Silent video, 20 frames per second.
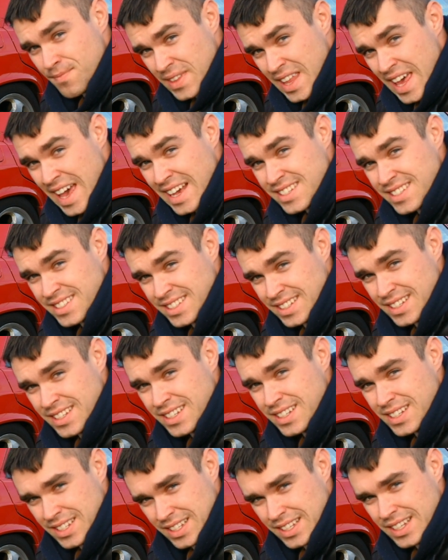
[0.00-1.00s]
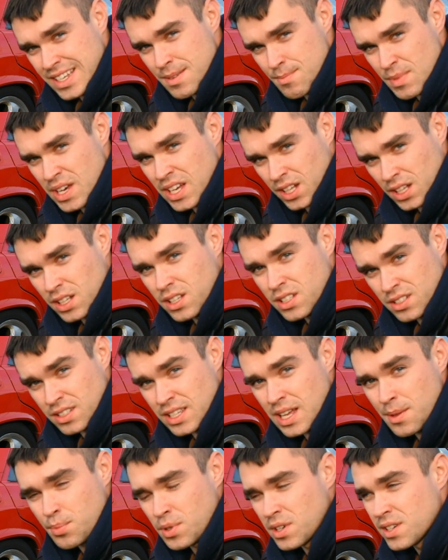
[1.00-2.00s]
nasty email to
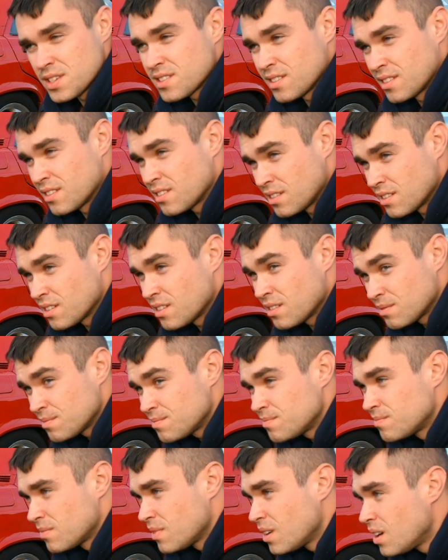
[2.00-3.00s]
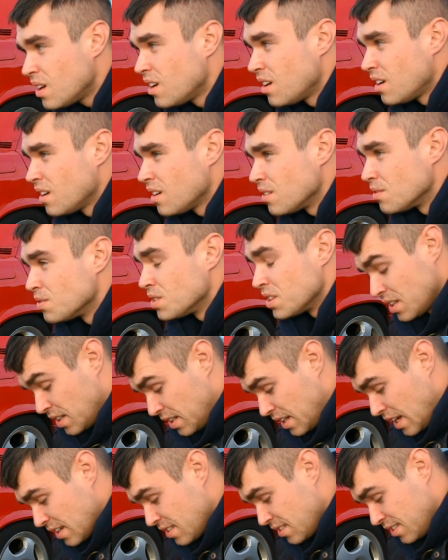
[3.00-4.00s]
that person, you know really
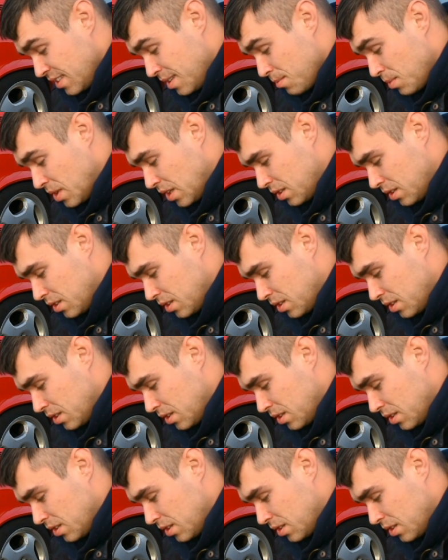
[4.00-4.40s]
nasty, you